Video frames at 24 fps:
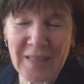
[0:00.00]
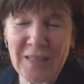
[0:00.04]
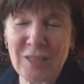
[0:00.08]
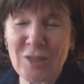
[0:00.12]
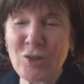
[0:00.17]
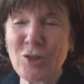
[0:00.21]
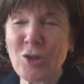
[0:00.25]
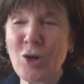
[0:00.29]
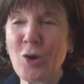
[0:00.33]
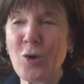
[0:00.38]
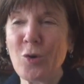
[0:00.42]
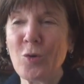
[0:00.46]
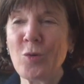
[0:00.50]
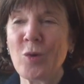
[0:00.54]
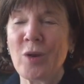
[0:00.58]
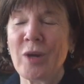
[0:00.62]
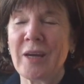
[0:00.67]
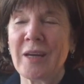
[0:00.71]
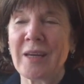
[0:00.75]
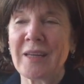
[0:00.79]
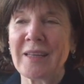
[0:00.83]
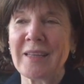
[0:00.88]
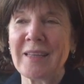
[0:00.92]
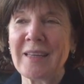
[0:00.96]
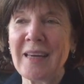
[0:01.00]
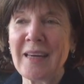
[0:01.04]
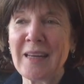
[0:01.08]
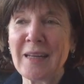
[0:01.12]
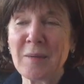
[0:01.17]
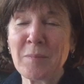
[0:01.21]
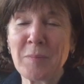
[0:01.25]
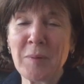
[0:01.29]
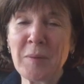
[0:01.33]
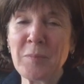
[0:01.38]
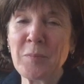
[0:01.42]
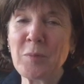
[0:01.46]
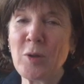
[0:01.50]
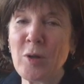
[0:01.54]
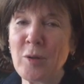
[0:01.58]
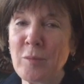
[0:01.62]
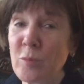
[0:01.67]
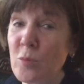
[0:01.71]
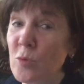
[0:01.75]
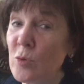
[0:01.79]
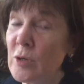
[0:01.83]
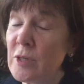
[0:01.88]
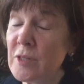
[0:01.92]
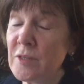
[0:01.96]
So getting people
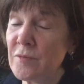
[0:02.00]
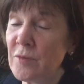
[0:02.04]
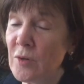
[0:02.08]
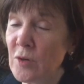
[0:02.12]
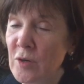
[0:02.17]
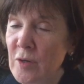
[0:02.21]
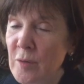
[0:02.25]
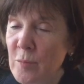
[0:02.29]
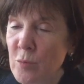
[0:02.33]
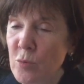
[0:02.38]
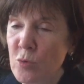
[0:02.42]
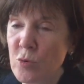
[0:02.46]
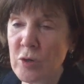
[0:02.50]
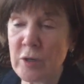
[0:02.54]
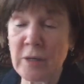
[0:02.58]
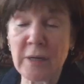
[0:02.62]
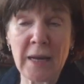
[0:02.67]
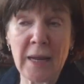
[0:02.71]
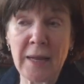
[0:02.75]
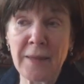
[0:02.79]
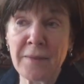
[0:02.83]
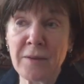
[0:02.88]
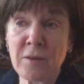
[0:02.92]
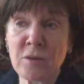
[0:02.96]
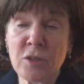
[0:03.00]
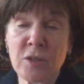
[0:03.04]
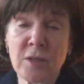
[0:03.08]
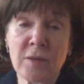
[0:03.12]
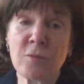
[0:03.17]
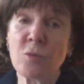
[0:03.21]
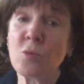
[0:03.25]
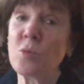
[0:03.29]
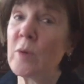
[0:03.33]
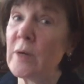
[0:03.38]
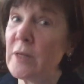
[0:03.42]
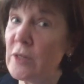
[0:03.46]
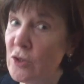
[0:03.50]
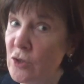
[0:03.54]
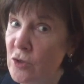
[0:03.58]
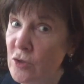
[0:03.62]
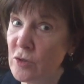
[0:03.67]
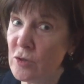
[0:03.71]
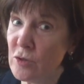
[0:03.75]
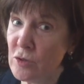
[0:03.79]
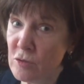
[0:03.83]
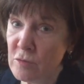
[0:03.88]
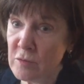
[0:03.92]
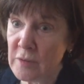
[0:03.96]
on board is very important. And there are several ways you
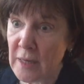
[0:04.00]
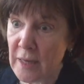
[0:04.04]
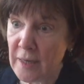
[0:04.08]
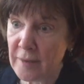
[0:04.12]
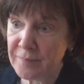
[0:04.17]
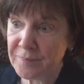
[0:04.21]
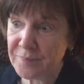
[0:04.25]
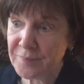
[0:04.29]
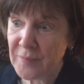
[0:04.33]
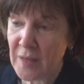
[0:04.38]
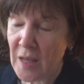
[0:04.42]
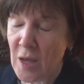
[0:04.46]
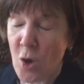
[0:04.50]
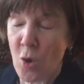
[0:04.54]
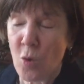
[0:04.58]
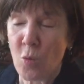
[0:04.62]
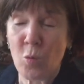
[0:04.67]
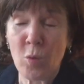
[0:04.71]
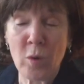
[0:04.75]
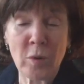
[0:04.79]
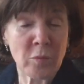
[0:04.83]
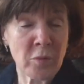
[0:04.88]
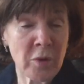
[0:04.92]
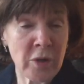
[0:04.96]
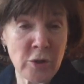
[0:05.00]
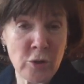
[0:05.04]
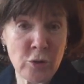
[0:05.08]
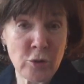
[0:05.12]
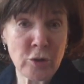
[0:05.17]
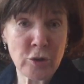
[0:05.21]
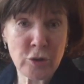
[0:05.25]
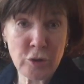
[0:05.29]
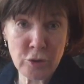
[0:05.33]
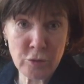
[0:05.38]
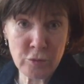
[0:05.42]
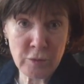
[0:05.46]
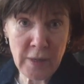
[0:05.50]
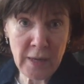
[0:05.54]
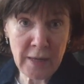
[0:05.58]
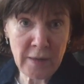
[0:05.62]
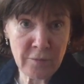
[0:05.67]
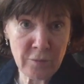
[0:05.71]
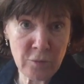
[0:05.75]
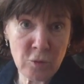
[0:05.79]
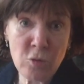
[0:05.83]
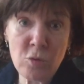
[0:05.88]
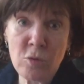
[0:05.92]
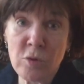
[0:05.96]
can do that. One way you can do that,
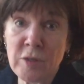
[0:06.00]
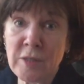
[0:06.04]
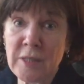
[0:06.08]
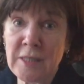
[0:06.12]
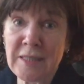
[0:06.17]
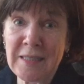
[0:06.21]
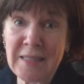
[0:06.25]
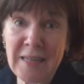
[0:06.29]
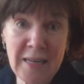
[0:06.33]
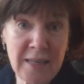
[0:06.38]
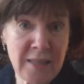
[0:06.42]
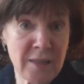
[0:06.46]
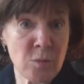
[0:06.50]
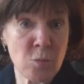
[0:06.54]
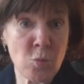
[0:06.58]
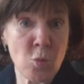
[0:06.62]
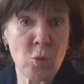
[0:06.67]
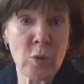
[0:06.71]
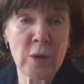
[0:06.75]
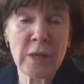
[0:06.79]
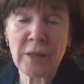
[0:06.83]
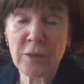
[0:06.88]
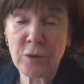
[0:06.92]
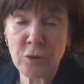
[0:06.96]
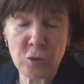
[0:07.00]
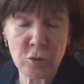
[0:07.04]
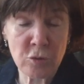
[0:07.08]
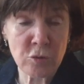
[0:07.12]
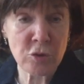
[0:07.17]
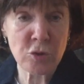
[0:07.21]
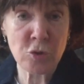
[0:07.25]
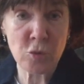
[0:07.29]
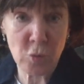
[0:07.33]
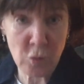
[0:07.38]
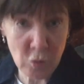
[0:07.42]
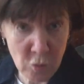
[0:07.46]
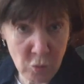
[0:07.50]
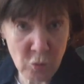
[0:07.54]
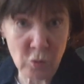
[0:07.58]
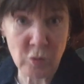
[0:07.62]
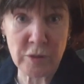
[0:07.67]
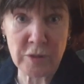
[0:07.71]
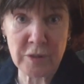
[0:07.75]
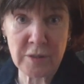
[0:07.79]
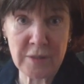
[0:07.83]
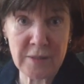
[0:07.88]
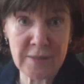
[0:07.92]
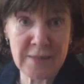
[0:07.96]
of course, is take them with you to a
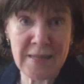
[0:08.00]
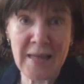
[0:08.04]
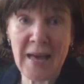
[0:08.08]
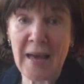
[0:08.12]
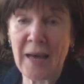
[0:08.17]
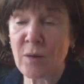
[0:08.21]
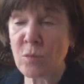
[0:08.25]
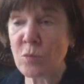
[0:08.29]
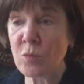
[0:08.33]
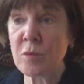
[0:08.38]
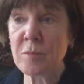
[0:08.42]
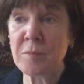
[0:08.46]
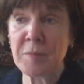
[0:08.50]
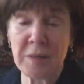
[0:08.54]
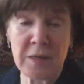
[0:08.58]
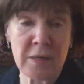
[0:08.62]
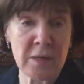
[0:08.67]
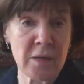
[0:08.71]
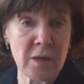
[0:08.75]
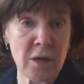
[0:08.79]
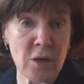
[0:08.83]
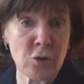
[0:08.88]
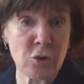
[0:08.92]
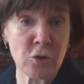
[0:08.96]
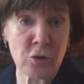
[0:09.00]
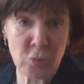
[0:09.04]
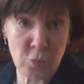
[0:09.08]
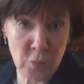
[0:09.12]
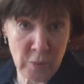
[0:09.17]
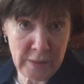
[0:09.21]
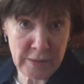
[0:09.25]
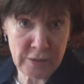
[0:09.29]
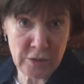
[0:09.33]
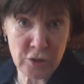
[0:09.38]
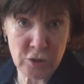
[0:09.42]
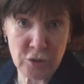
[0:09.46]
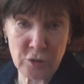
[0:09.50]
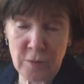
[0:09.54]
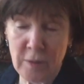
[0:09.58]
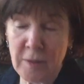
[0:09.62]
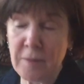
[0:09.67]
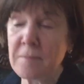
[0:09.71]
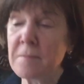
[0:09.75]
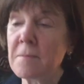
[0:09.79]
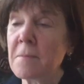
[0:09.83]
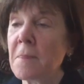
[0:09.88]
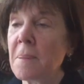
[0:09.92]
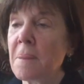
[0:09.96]
course. That would be a good way to do
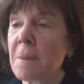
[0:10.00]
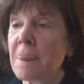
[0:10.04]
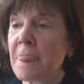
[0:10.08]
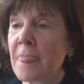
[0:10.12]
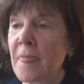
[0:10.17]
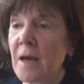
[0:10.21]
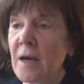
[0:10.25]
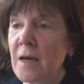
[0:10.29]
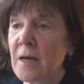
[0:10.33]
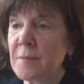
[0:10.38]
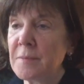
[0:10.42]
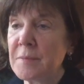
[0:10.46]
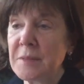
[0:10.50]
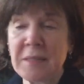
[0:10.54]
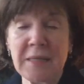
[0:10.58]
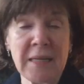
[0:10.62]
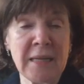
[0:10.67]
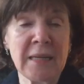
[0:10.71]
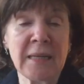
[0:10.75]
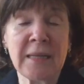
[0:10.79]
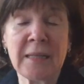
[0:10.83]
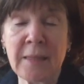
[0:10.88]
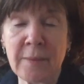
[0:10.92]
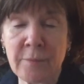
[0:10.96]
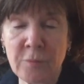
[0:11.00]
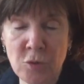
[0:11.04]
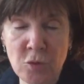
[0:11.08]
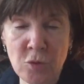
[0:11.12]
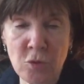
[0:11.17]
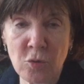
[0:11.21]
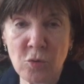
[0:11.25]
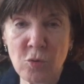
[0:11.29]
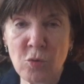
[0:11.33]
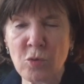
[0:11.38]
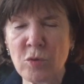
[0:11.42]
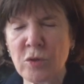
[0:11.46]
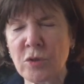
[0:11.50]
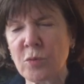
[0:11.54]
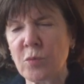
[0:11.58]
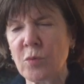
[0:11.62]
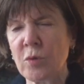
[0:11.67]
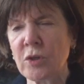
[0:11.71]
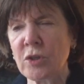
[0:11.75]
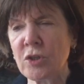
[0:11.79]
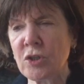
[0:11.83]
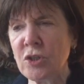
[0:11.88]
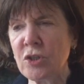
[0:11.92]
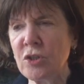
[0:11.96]
it. Sending them to a course
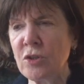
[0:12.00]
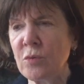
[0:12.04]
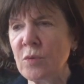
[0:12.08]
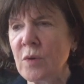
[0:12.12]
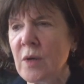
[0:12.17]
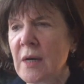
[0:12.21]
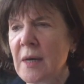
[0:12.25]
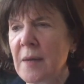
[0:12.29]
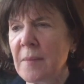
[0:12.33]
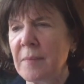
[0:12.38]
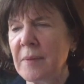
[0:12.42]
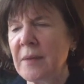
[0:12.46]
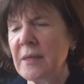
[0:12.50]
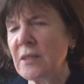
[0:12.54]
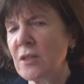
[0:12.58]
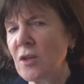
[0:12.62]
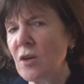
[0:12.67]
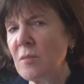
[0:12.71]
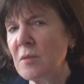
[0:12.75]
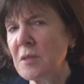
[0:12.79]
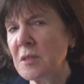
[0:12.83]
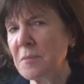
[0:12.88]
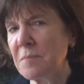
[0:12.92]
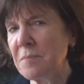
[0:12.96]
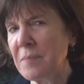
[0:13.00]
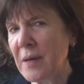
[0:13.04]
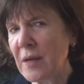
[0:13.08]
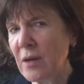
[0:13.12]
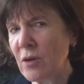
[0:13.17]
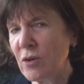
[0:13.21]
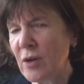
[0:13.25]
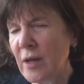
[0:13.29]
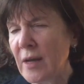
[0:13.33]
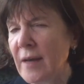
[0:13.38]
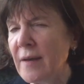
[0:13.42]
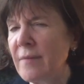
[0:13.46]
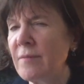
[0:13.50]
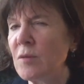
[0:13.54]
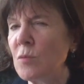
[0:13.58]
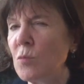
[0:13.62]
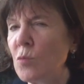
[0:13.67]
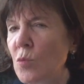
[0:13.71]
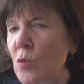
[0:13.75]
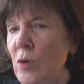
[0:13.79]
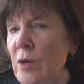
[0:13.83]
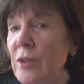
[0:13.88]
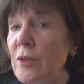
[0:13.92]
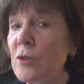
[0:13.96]
works too, but it's almost better to have
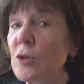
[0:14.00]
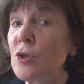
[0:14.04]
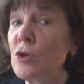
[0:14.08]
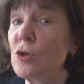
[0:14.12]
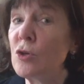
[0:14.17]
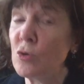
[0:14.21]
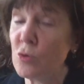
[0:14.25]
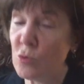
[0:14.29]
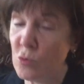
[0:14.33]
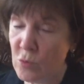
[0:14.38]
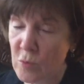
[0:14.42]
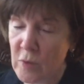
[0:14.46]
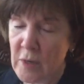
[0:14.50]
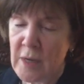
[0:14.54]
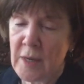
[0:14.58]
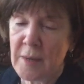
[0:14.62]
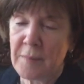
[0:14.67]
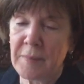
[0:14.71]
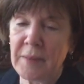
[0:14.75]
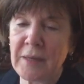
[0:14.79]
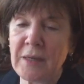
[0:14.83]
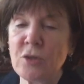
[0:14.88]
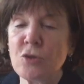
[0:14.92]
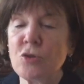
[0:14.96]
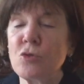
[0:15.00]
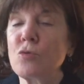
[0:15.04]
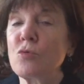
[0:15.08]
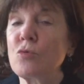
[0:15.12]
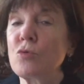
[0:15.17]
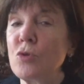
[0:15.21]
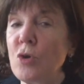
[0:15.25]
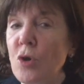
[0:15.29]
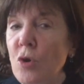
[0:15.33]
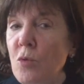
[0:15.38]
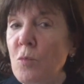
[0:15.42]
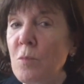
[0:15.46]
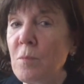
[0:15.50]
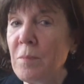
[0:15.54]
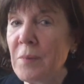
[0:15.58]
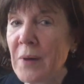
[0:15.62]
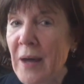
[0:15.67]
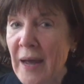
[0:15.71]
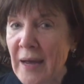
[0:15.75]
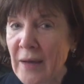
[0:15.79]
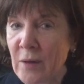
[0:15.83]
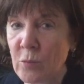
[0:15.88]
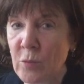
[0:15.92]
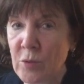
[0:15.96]
them with you, because you go
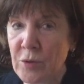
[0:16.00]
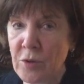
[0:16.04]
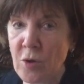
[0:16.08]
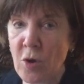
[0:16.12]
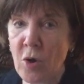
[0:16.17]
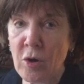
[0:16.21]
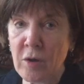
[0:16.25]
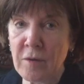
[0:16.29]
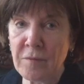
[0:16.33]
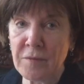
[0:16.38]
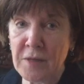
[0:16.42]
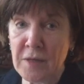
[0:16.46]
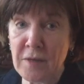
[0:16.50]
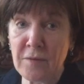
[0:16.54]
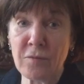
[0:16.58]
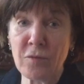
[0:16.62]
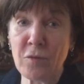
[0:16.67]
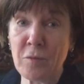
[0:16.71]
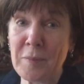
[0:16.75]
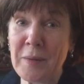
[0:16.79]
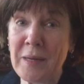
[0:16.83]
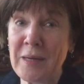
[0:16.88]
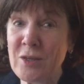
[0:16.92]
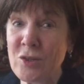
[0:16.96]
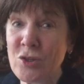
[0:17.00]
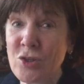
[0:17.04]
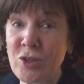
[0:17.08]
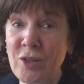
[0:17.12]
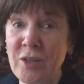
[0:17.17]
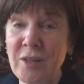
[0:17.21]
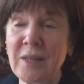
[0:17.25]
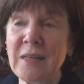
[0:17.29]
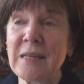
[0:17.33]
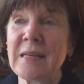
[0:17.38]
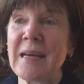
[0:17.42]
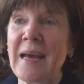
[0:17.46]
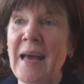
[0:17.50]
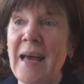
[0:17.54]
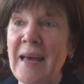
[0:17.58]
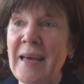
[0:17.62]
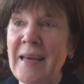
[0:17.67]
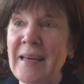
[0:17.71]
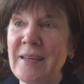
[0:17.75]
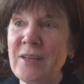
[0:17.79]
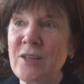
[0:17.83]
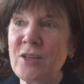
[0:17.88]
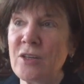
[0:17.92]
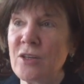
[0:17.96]
back with all of the information
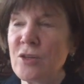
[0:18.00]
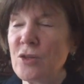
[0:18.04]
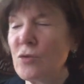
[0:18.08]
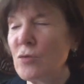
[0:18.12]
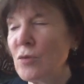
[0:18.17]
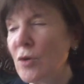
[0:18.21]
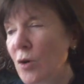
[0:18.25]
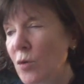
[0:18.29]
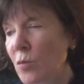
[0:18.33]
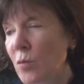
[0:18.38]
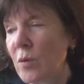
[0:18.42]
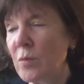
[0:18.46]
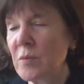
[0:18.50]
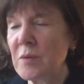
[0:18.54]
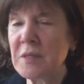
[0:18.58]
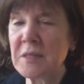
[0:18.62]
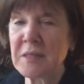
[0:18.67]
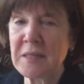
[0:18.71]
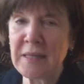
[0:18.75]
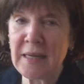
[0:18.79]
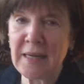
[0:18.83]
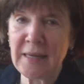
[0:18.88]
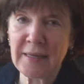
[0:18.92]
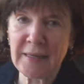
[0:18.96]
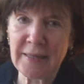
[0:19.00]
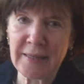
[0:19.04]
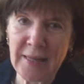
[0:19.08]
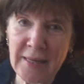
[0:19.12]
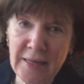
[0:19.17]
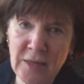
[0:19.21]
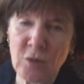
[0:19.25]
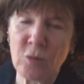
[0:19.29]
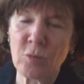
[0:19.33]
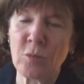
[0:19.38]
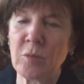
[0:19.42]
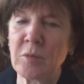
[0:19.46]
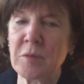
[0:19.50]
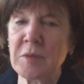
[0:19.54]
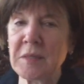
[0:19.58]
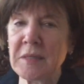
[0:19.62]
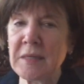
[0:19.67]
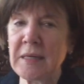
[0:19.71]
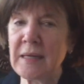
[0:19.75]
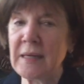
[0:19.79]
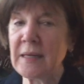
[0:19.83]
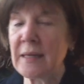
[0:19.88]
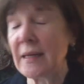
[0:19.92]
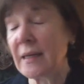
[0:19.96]
and you know what was said and they know what was
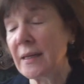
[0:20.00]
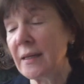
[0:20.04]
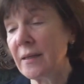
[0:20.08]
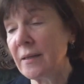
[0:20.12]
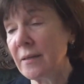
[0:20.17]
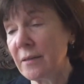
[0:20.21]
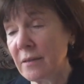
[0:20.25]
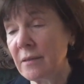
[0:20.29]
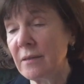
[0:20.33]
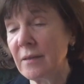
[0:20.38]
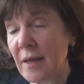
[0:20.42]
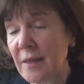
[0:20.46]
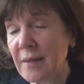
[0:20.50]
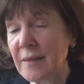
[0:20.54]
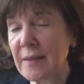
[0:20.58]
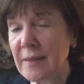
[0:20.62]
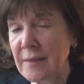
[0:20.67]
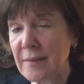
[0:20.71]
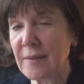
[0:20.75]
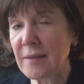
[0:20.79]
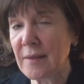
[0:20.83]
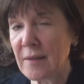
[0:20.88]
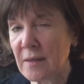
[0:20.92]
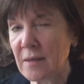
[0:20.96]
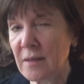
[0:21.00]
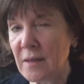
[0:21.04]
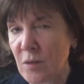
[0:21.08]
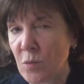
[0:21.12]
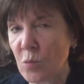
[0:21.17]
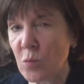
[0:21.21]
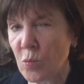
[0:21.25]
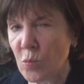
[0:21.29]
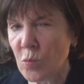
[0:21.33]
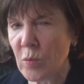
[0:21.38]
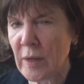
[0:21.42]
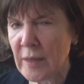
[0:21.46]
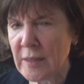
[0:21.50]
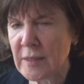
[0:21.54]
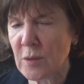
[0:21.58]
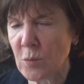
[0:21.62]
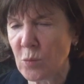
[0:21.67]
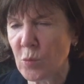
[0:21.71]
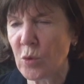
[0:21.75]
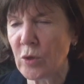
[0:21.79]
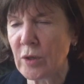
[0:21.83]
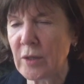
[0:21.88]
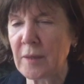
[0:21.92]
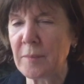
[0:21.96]
said. And I think that it ends
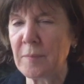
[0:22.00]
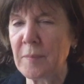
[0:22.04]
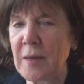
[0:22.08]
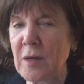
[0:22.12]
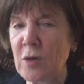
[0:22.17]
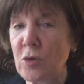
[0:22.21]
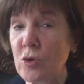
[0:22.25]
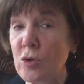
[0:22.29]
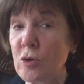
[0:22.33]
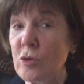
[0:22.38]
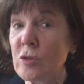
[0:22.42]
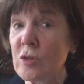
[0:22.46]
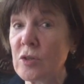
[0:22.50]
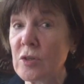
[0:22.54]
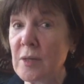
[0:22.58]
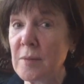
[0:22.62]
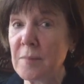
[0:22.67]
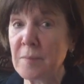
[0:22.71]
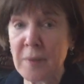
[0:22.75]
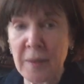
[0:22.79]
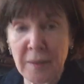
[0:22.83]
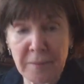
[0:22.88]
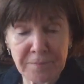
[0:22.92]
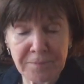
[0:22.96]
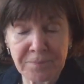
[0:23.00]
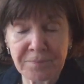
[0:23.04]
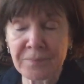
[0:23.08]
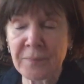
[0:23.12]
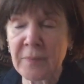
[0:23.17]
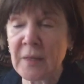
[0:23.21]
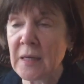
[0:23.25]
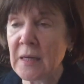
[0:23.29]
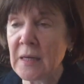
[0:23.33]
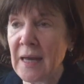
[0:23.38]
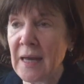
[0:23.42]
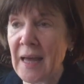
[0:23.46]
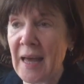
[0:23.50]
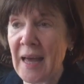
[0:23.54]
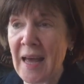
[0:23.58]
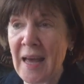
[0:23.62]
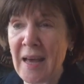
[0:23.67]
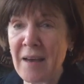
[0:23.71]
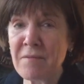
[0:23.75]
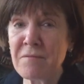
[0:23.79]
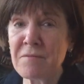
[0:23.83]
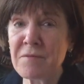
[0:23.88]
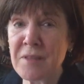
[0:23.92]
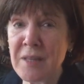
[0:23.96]
up working better usually, but
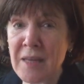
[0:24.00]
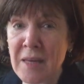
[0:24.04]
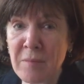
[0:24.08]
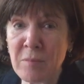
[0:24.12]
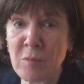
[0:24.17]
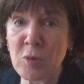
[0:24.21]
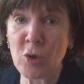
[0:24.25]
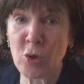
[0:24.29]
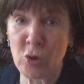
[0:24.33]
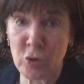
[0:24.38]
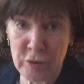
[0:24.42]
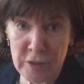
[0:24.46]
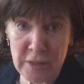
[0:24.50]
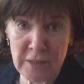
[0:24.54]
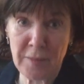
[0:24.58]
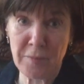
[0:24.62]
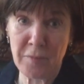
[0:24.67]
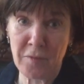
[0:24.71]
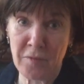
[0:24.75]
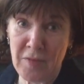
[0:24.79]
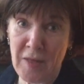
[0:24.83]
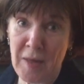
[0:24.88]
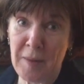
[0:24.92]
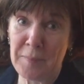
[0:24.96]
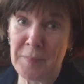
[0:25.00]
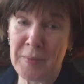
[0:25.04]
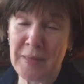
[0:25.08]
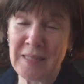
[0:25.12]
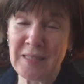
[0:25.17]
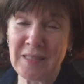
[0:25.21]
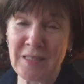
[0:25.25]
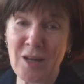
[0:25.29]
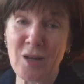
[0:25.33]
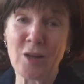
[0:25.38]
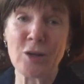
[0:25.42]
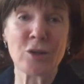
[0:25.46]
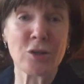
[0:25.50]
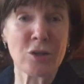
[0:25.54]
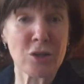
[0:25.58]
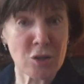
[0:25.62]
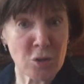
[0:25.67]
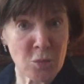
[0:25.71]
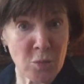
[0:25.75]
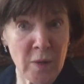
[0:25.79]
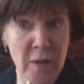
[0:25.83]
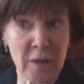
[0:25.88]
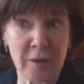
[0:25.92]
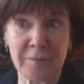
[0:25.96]
have them learn some of that base knowledge
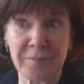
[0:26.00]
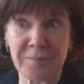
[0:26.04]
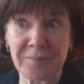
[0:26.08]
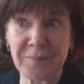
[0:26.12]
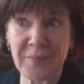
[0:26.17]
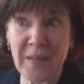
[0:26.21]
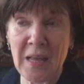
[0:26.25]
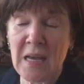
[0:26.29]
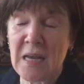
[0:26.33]
as well.